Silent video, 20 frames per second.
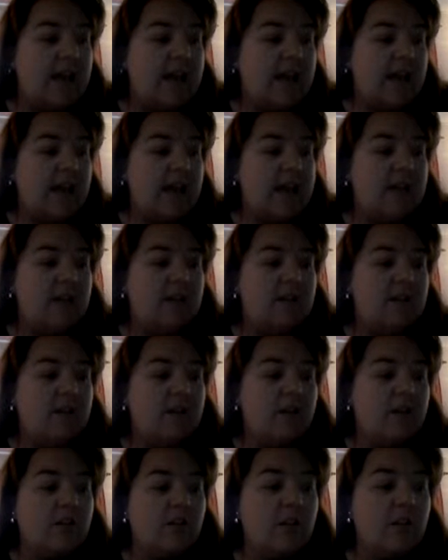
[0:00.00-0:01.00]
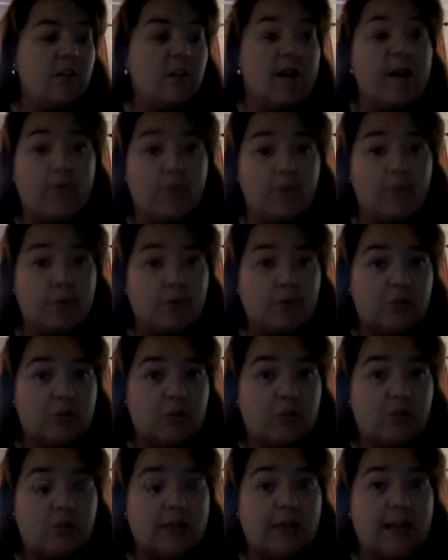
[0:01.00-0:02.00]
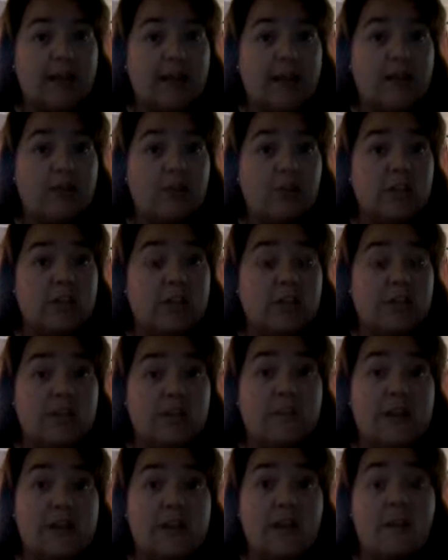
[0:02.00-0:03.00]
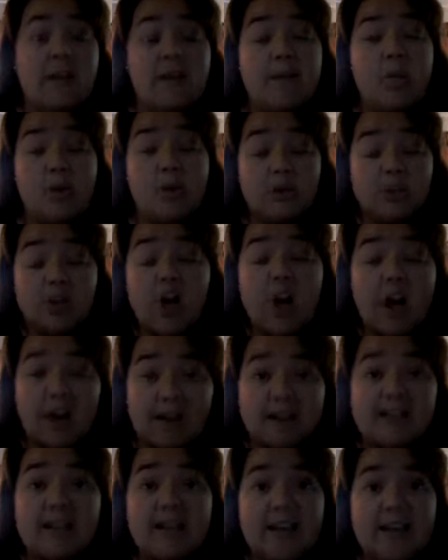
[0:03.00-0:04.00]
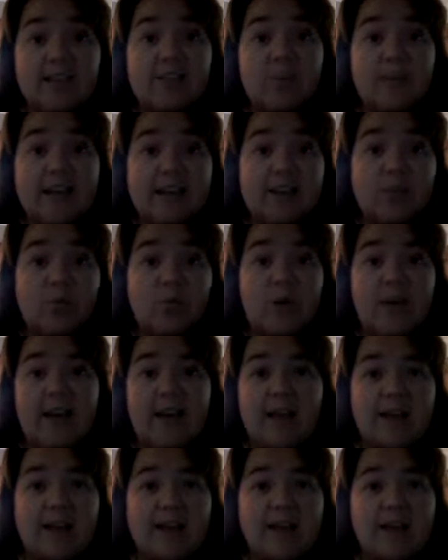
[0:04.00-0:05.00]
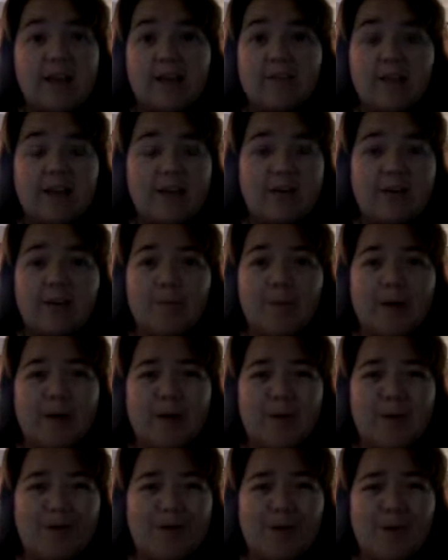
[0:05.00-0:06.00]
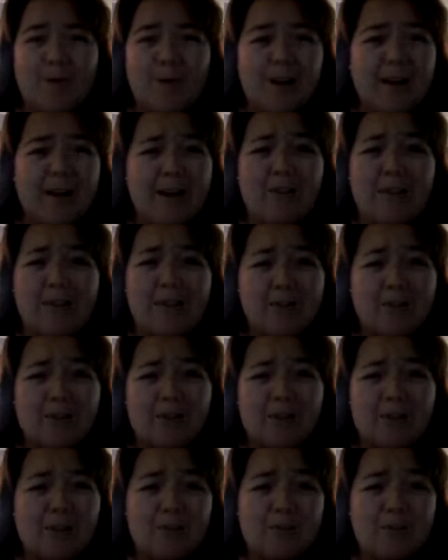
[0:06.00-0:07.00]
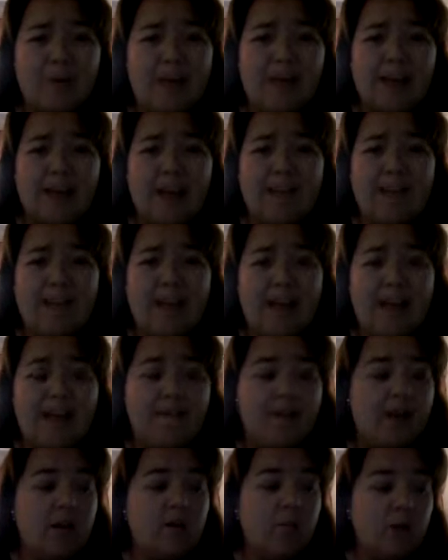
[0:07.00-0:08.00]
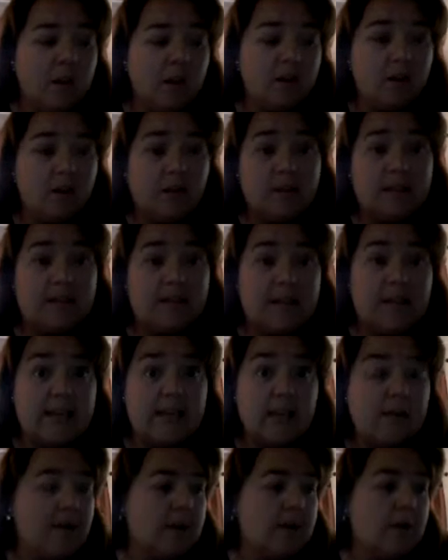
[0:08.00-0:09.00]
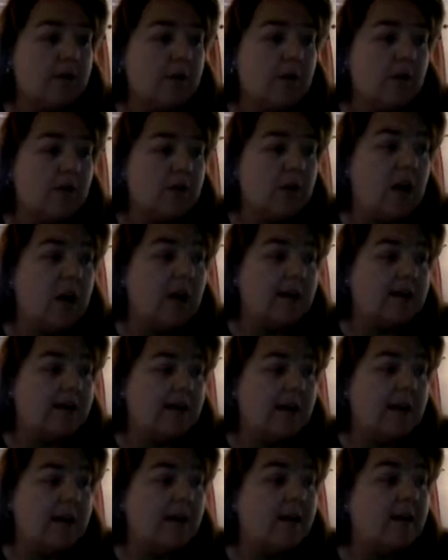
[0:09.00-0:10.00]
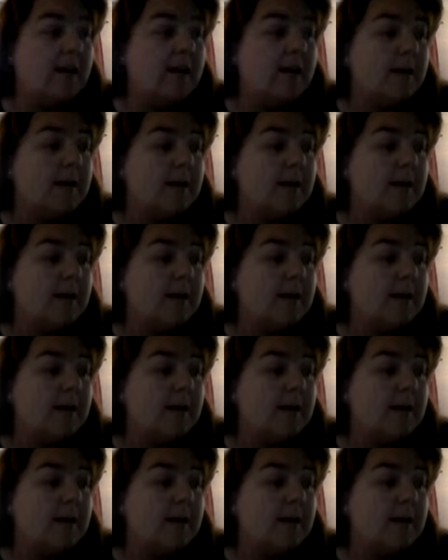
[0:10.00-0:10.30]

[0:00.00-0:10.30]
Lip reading: And the grapefruit juice can actually just make the med more toxic. So that's why, I know you're probably wondering why grapefruit juice, why can't they have it? Well, because it can make them go toxic.